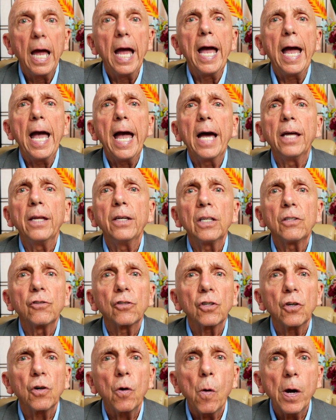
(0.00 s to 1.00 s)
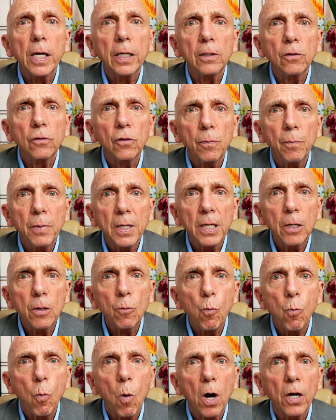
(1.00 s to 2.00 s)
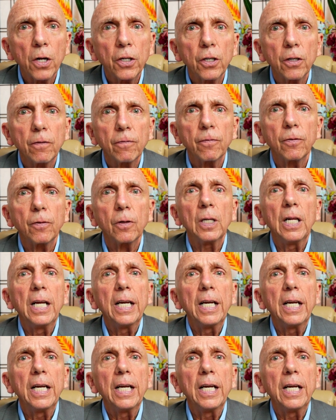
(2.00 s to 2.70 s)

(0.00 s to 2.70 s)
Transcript: and it's going to be wonderful.